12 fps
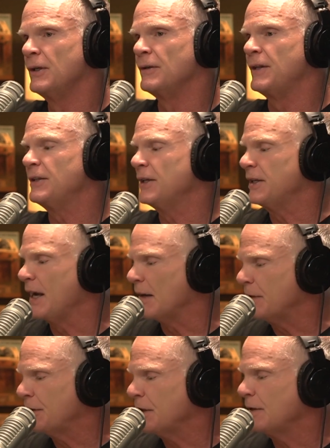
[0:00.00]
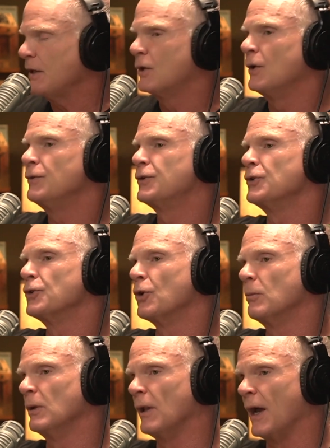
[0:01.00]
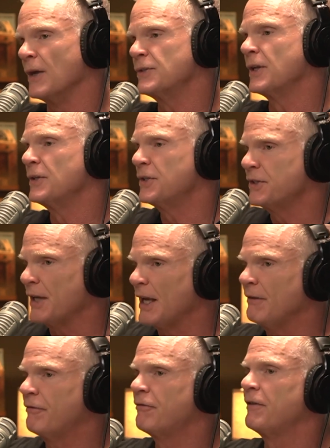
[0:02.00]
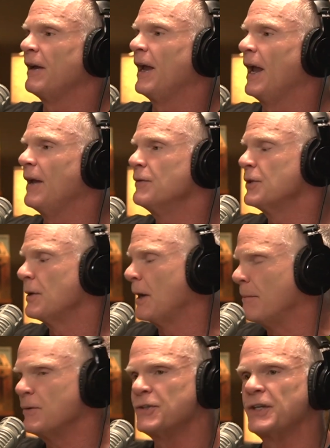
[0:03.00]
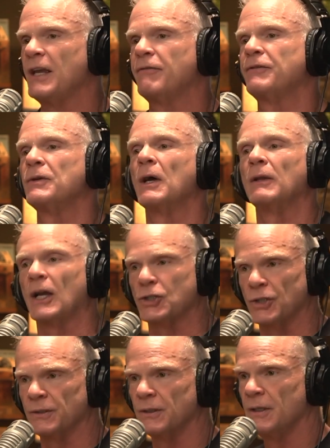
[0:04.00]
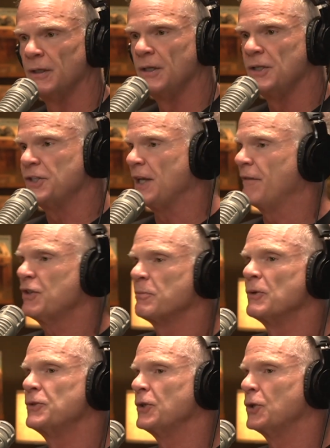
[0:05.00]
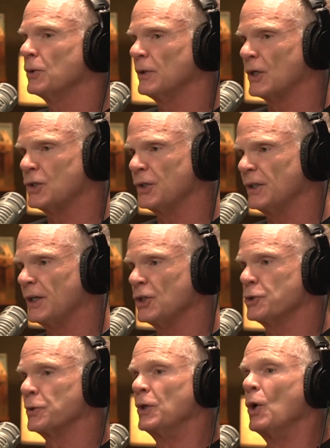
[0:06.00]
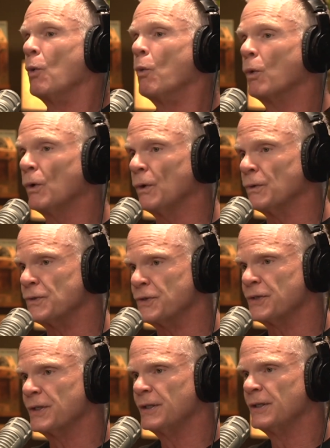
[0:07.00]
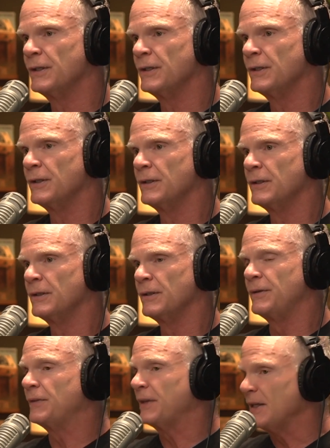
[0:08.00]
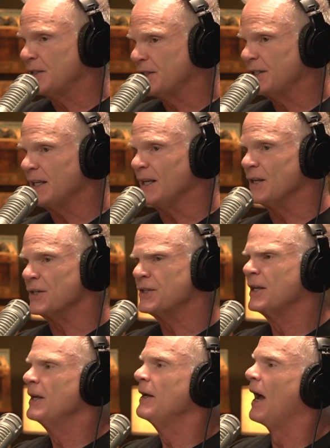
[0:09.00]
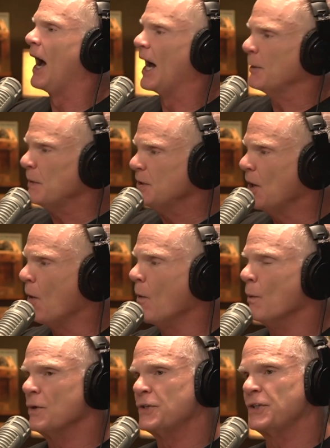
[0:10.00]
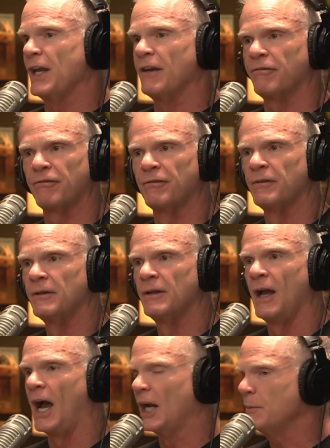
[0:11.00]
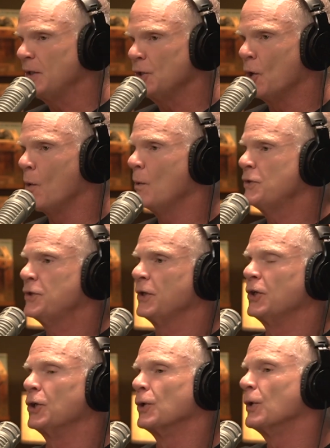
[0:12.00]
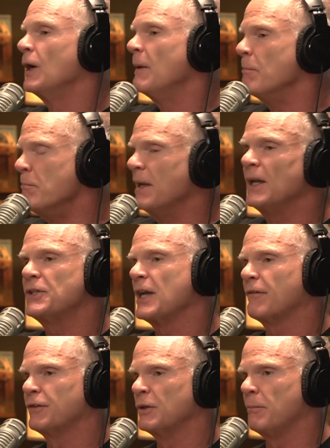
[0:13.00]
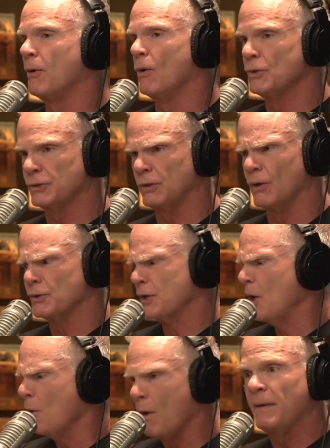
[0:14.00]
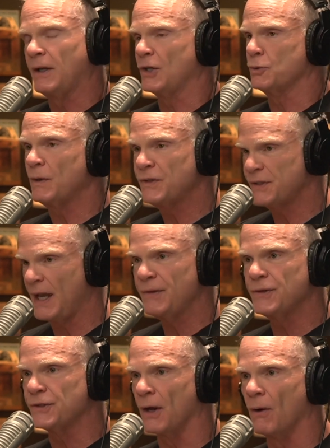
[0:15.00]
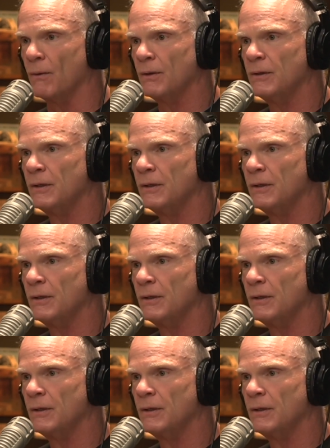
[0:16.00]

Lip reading: They did everything they could to normalize safe election, safest, most secure election in history. Words that they seized. How do we know it was safe? How do we know it was secure minutes after the polls closed? Well, because we said so.